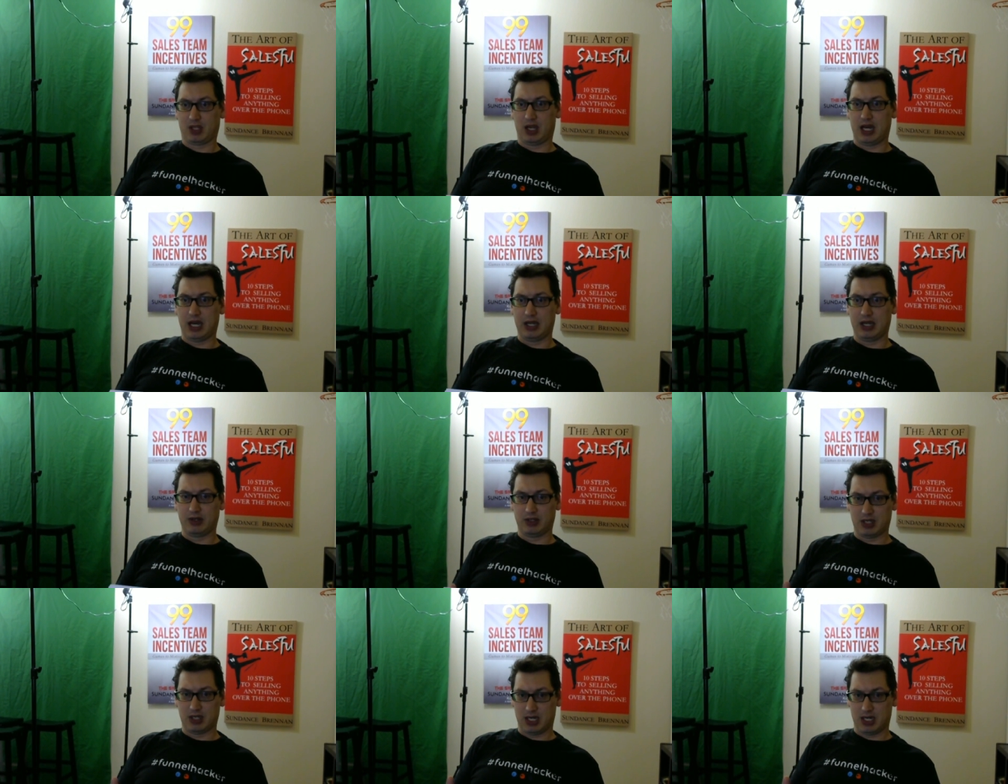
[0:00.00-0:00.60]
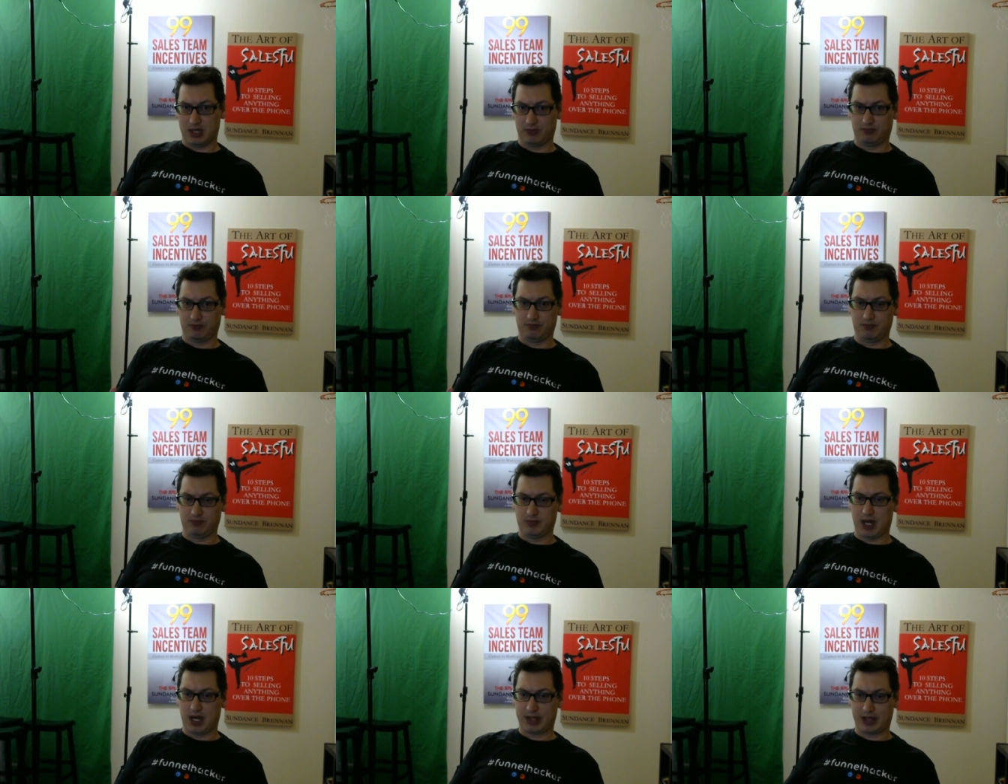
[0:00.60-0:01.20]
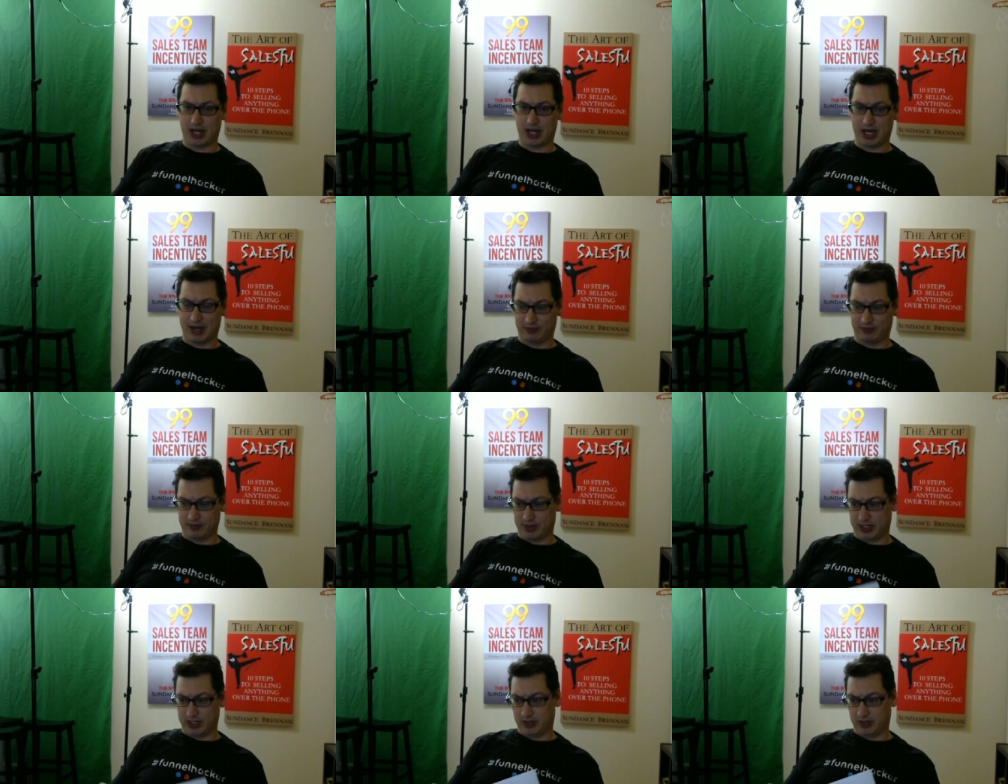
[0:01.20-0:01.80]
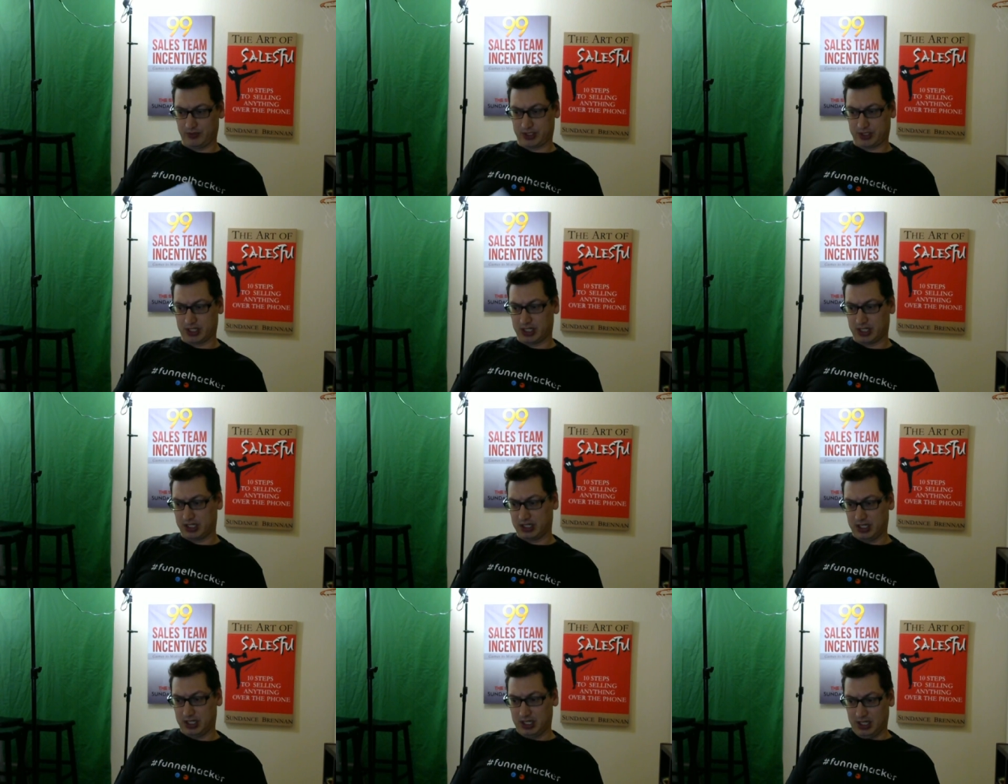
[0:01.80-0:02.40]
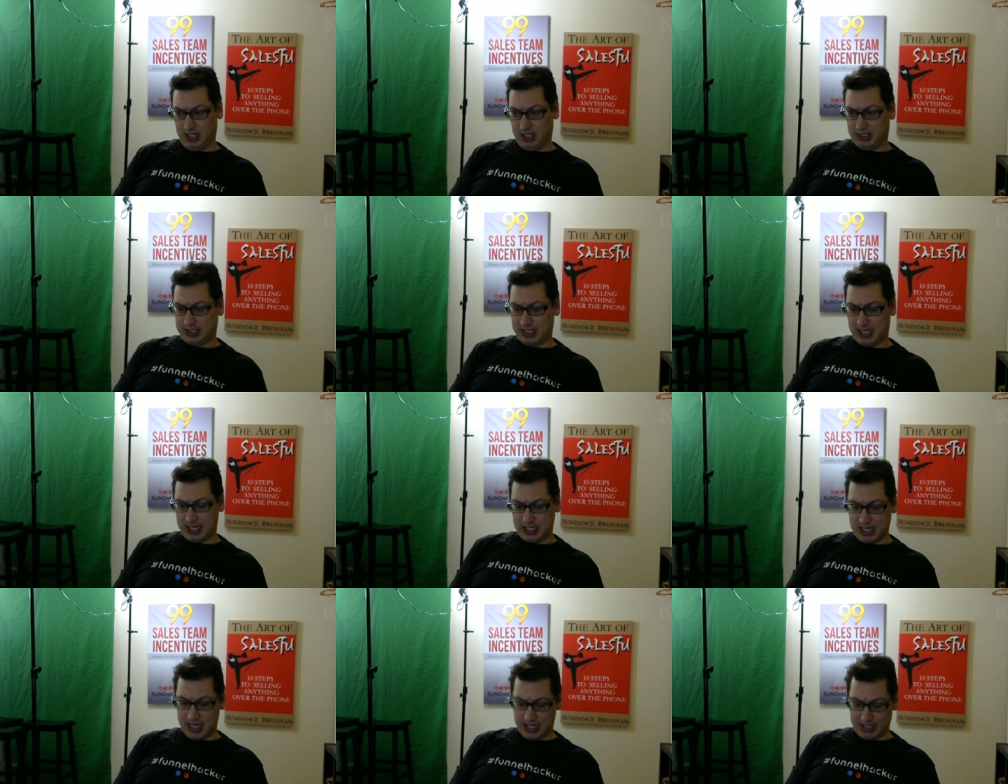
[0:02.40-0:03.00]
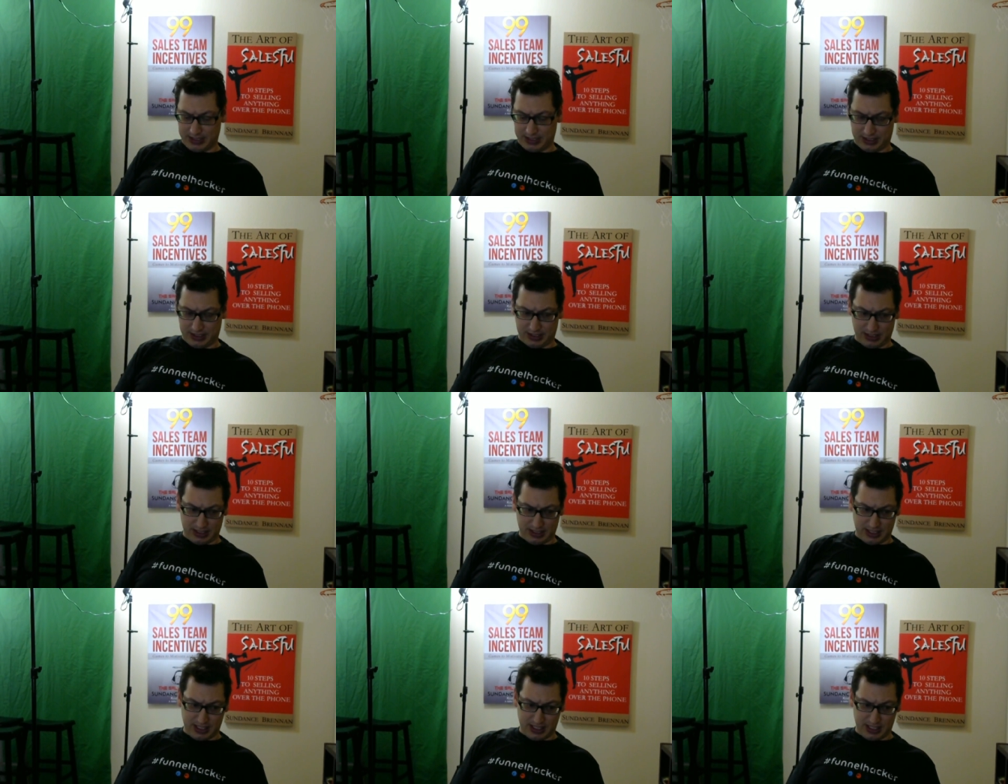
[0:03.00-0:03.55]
I thought everybody was going to say yes,